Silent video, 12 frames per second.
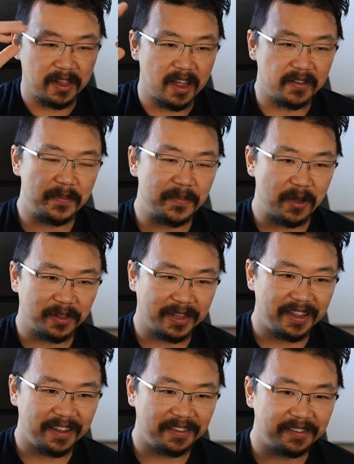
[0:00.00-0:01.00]
a lot of inbound
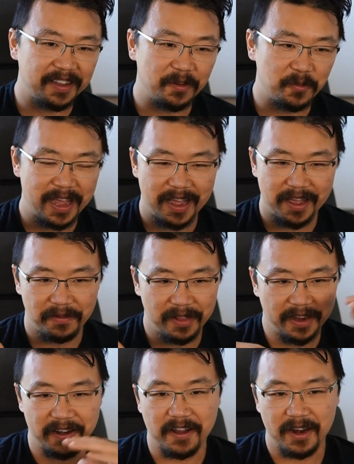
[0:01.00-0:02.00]
leads and we have
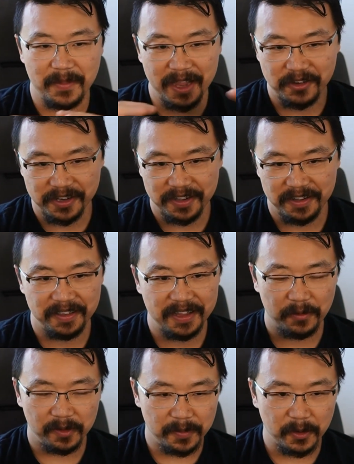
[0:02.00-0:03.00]
like an automation
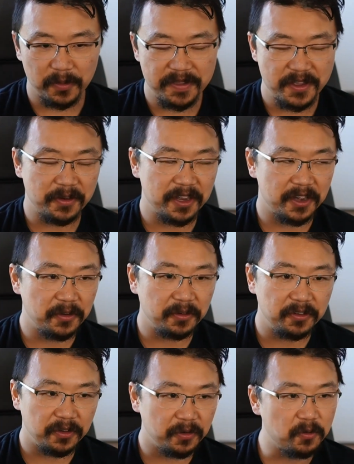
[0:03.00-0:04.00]
that was built with no
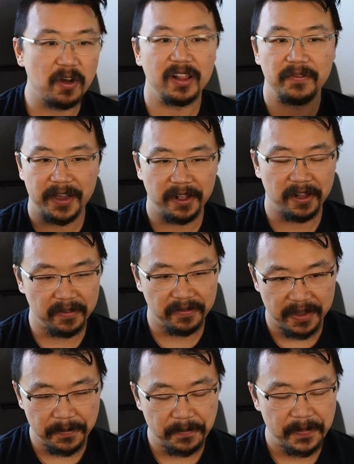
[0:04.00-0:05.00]
code to qualify all of
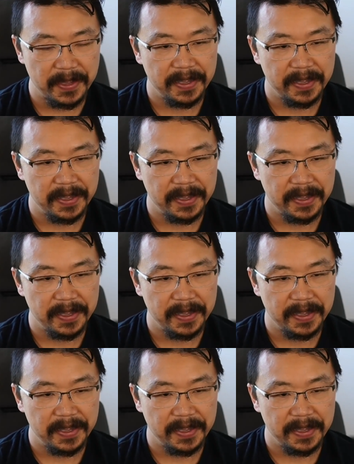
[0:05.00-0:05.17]
them.